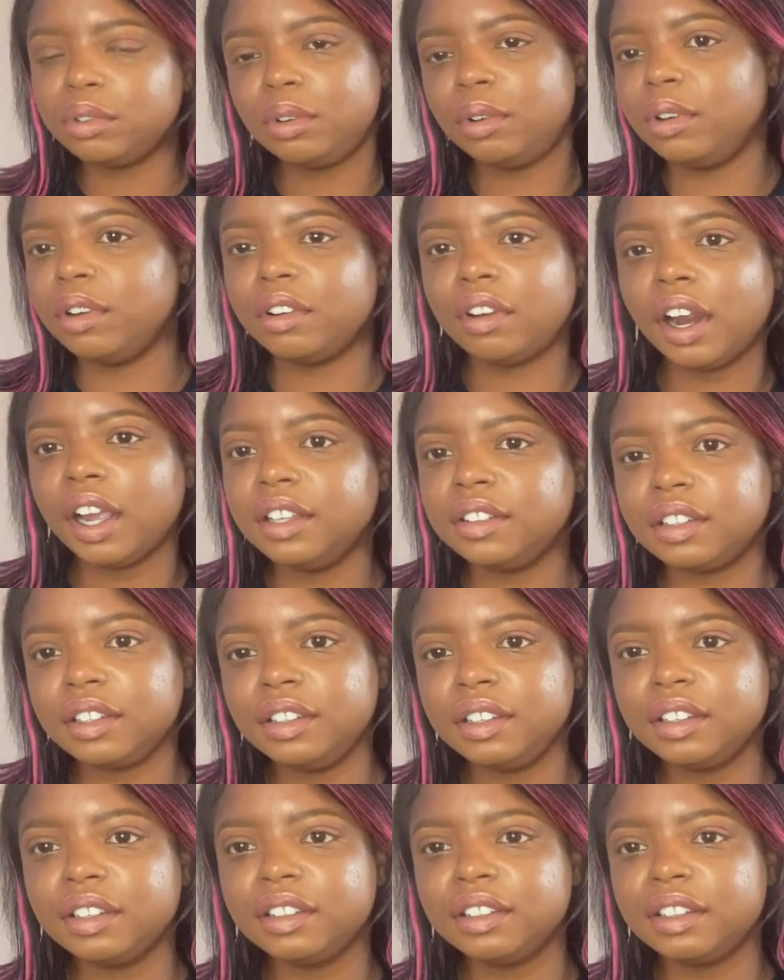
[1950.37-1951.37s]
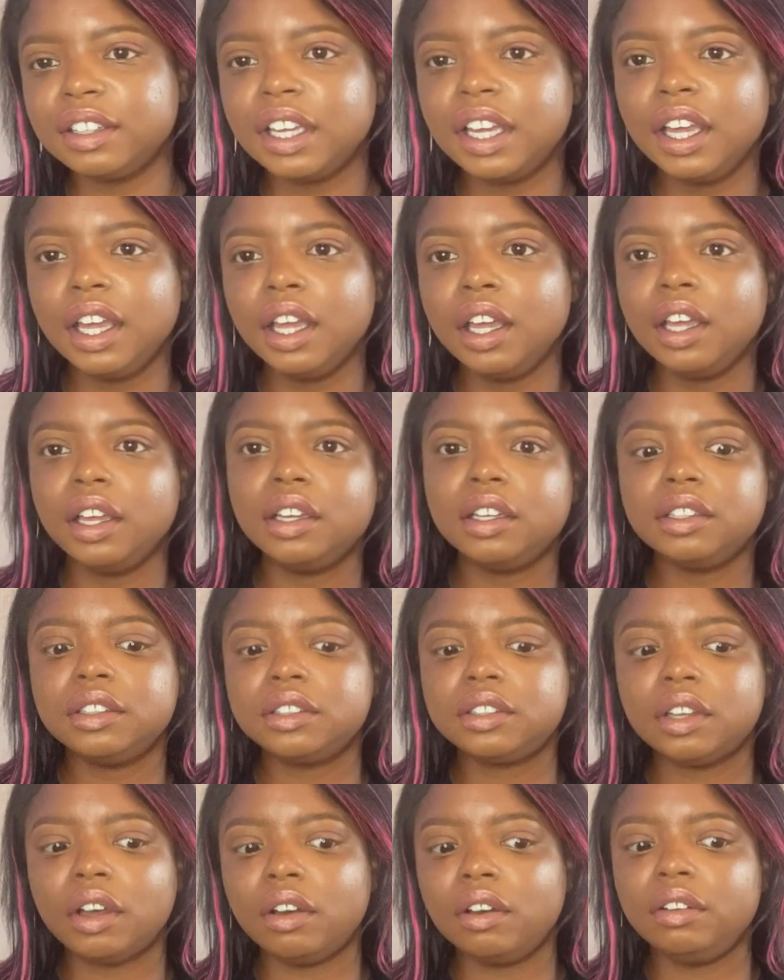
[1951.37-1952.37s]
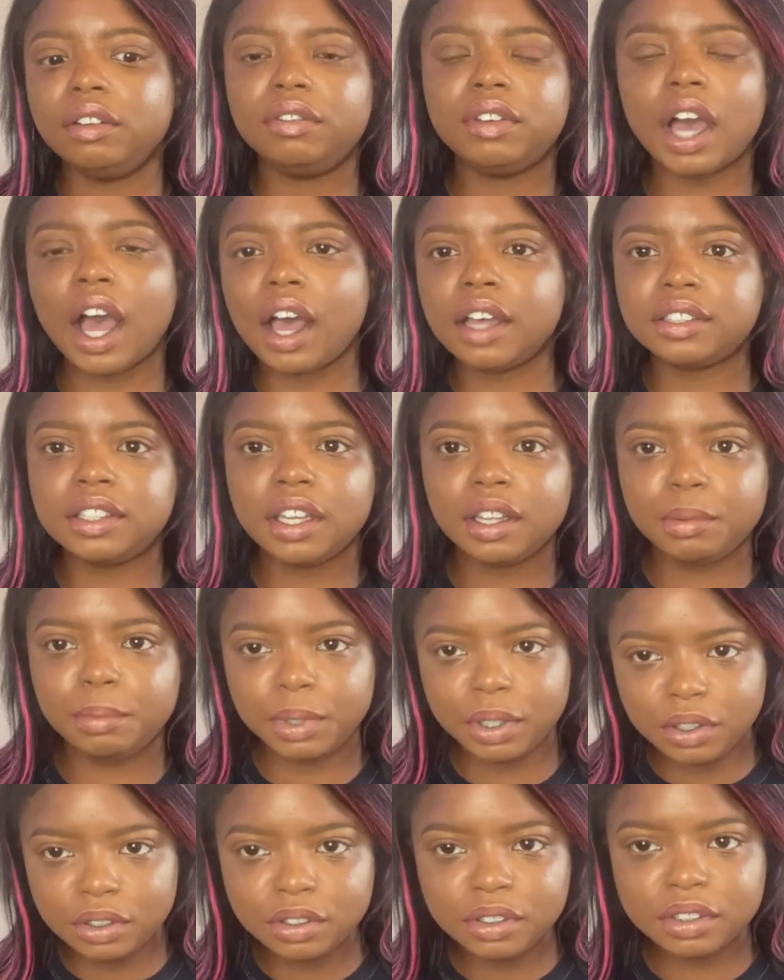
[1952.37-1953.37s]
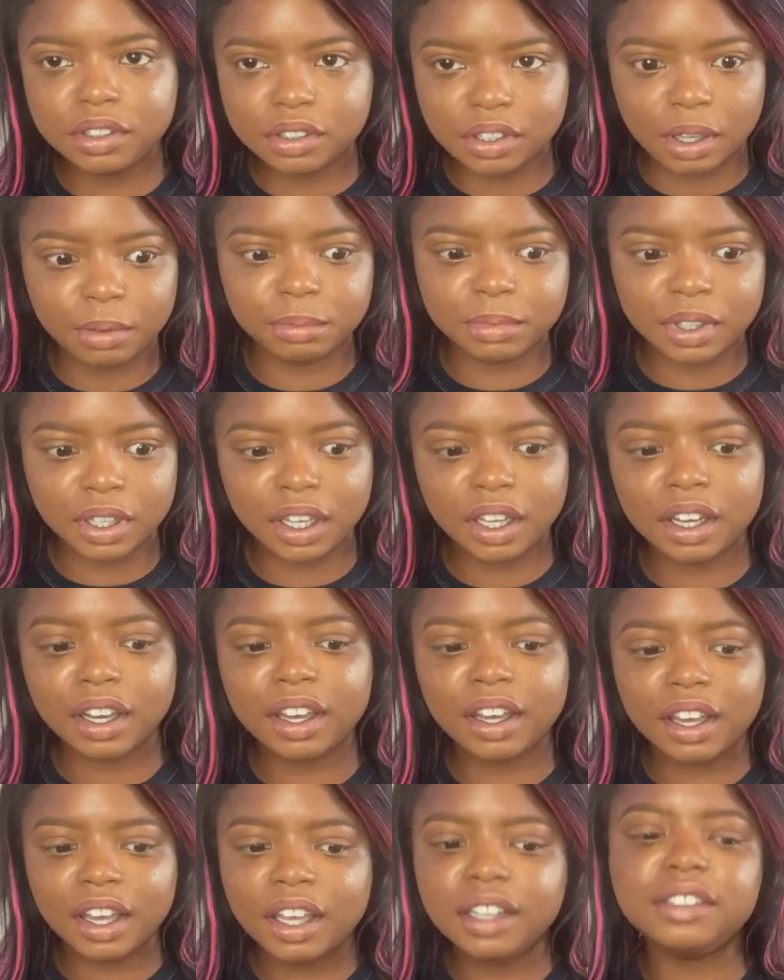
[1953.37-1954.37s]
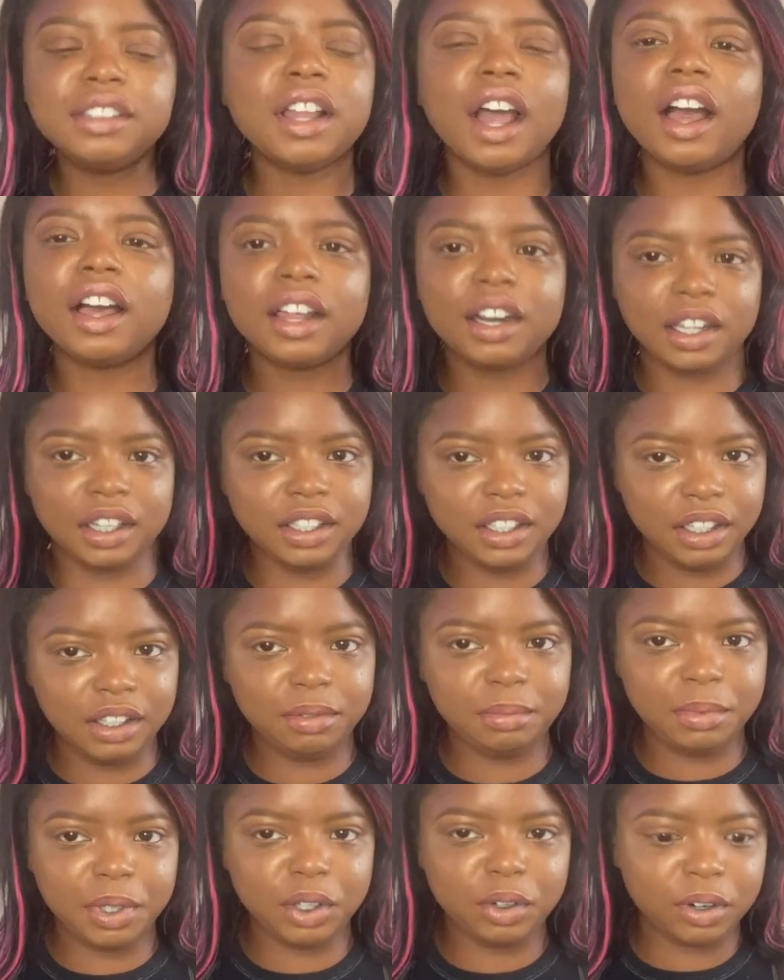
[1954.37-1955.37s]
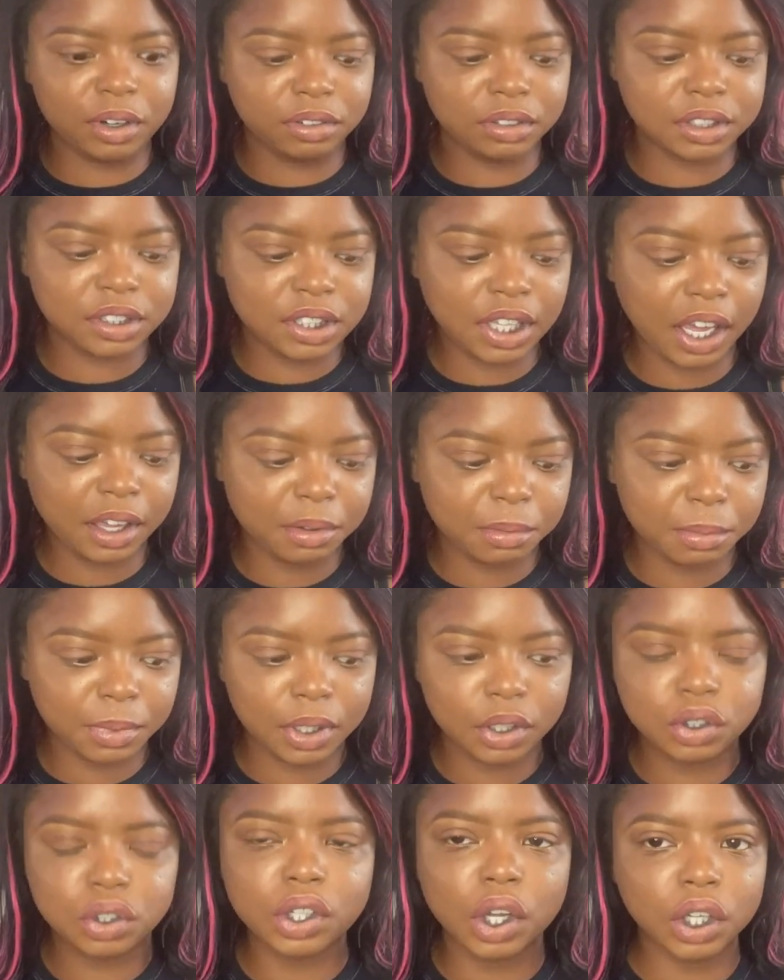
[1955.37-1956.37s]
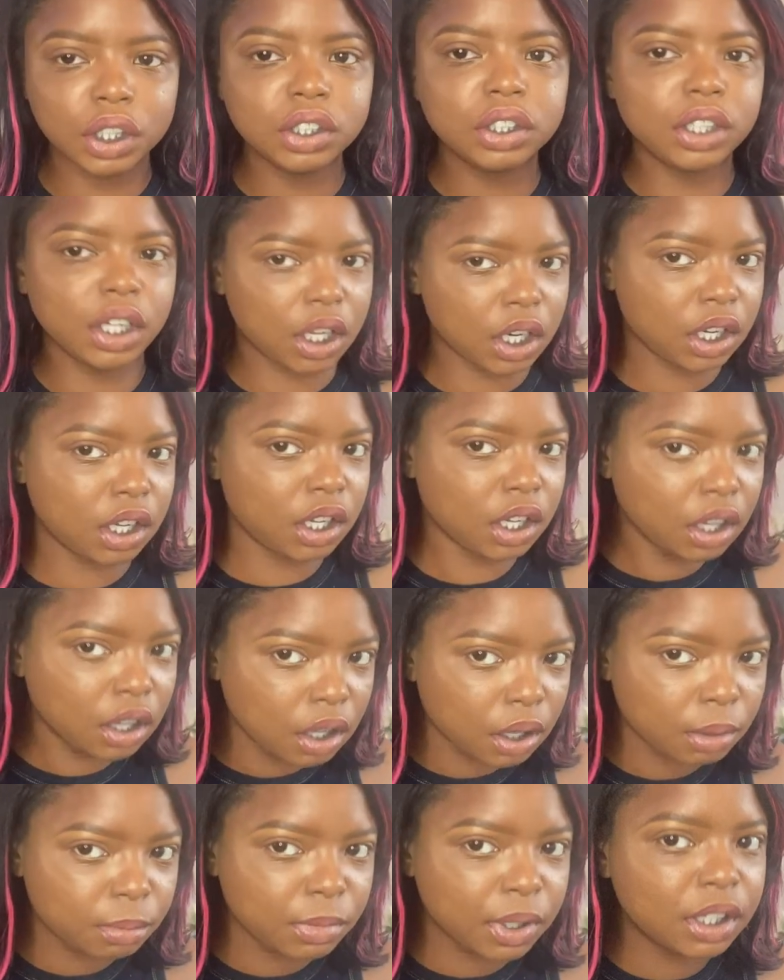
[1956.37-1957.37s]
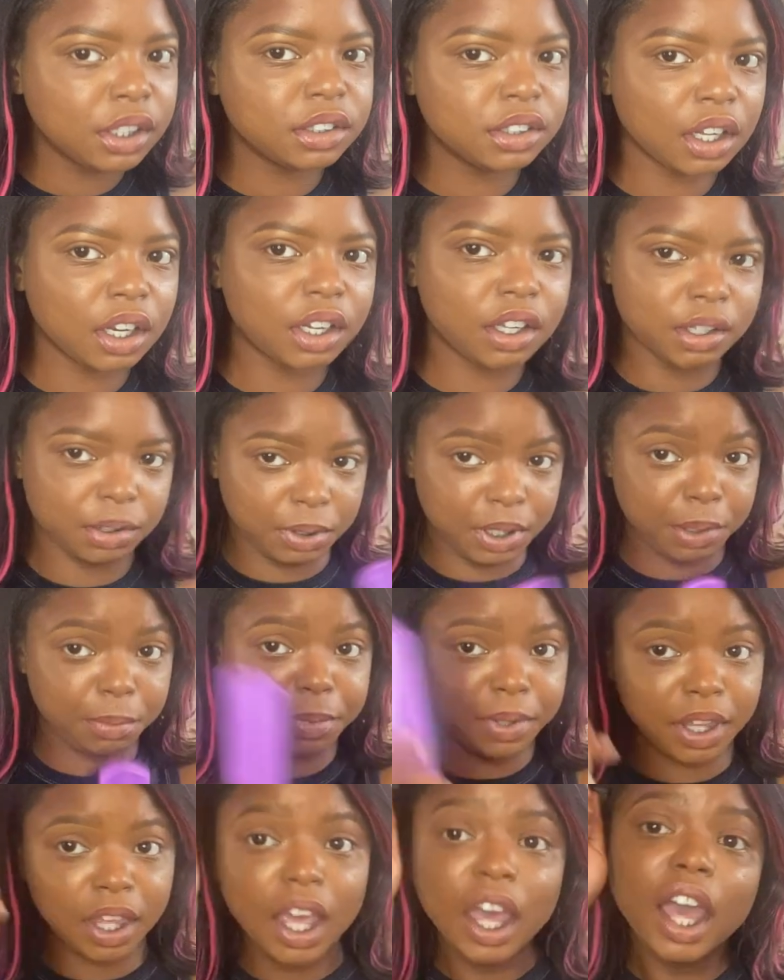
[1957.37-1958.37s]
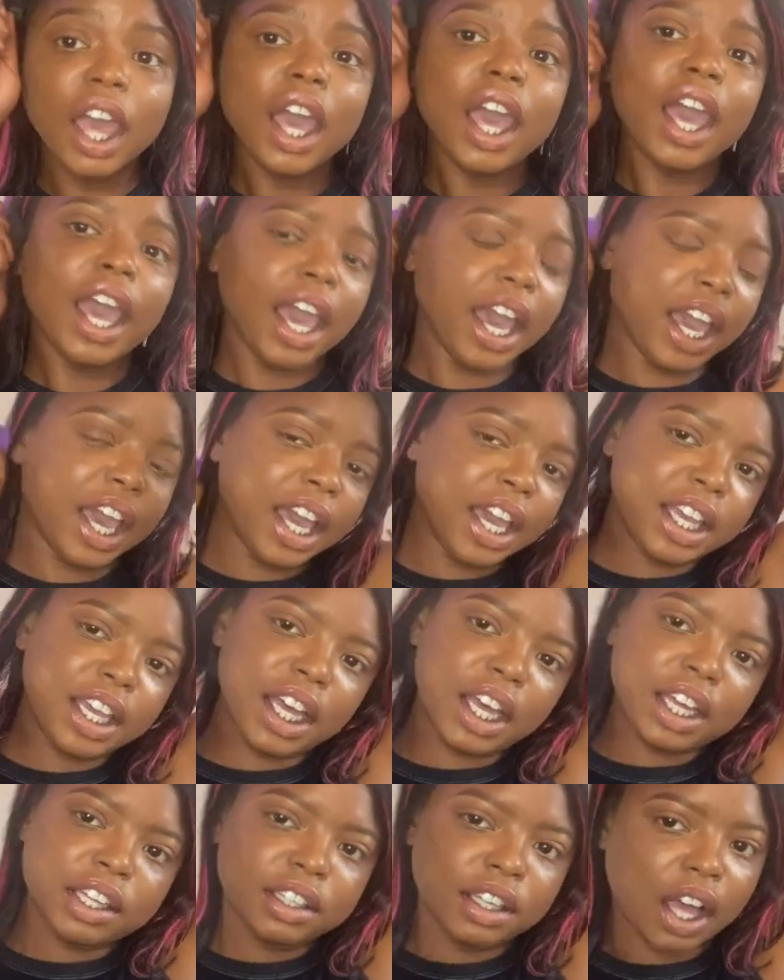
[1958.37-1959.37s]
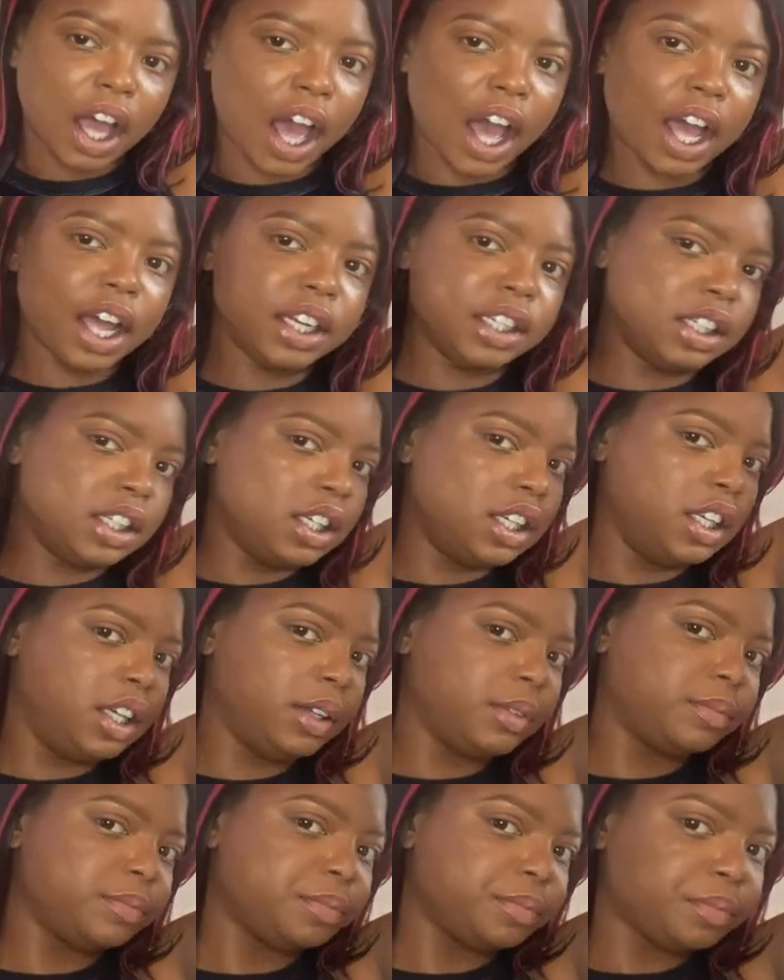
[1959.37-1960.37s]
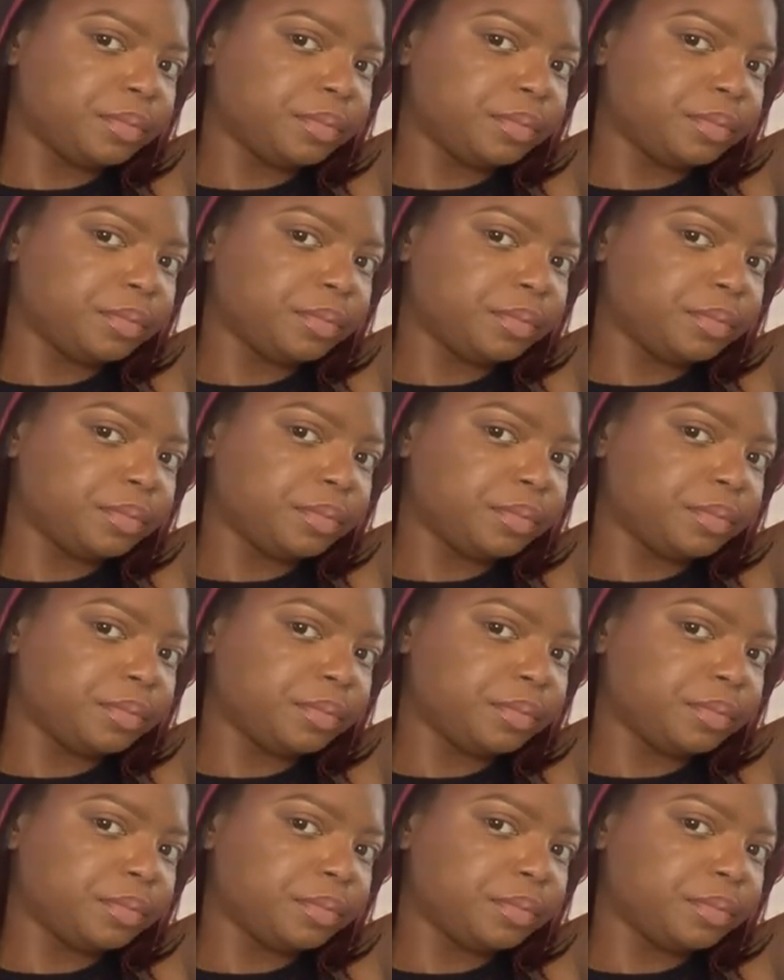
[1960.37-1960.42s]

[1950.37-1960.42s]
going crazy. So if God's telling me to do something, he's not going to leave me nor forsake me. So he's going to come, and he's going to come get me. And yeah, I didn't.